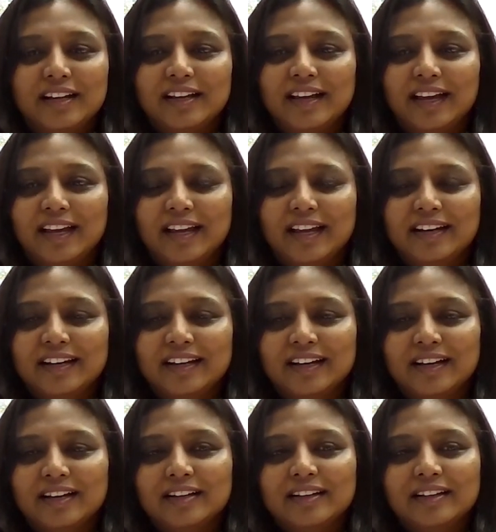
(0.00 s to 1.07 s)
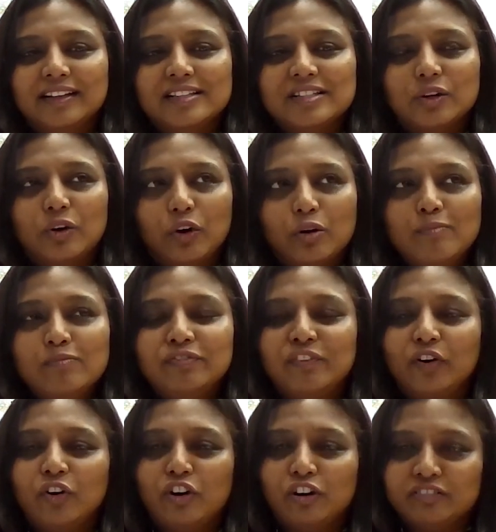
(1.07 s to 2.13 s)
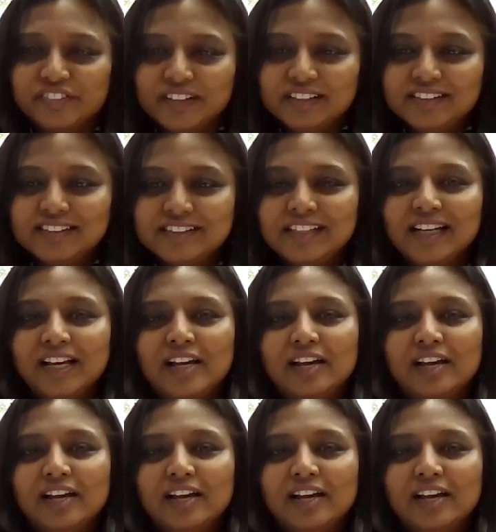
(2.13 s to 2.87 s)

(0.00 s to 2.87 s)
And it's a home for orphans,